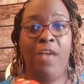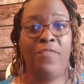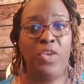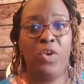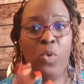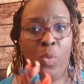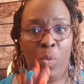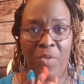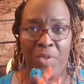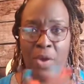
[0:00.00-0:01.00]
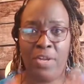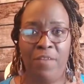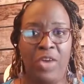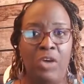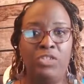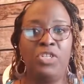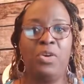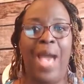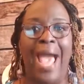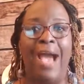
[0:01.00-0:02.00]
of you with your
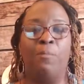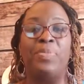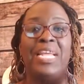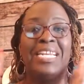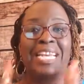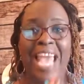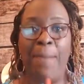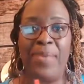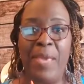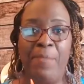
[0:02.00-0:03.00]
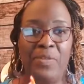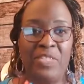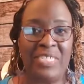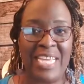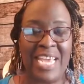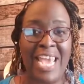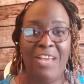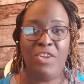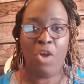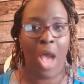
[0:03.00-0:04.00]
devotional out. Let people see,
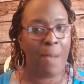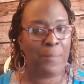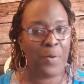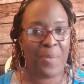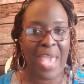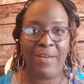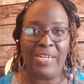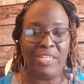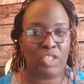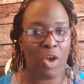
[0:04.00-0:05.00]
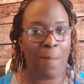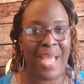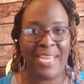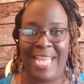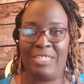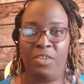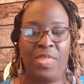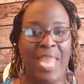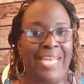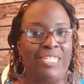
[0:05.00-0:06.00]
you know, I'm preparing to start my day so
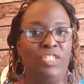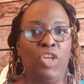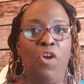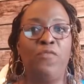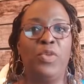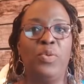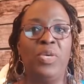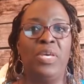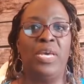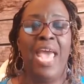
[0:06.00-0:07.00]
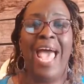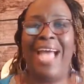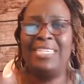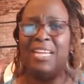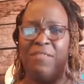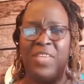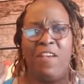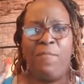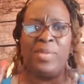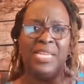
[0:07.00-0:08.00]
that I can serve you good. I did a
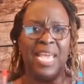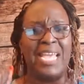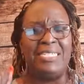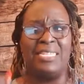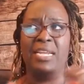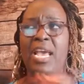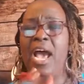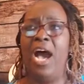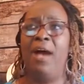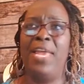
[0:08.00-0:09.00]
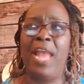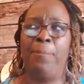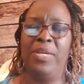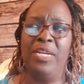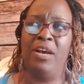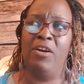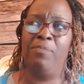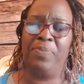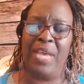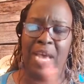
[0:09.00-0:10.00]
video of me dancing uh, and I put it on
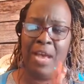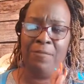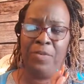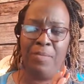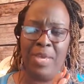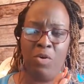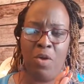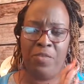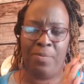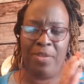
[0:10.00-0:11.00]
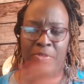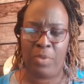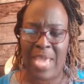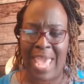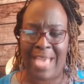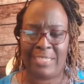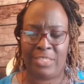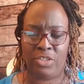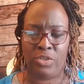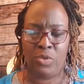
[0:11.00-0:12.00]
um, for me going from a
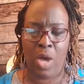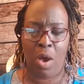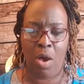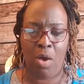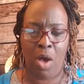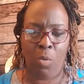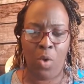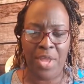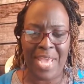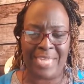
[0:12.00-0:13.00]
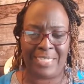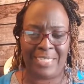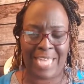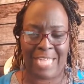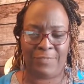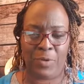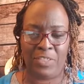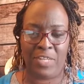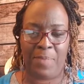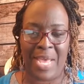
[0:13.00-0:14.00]
3X to a, a 1X, a size
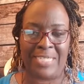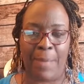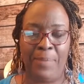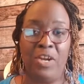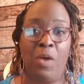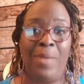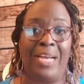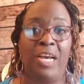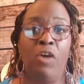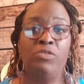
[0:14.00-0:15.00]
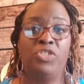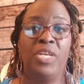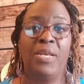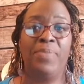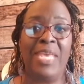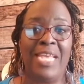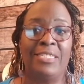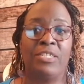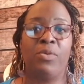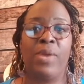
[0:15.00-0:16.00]
14 pants. I put it on my coaching
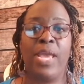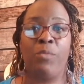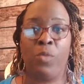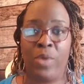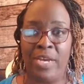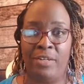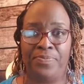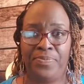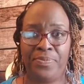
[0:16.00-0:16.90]
Instagram reel.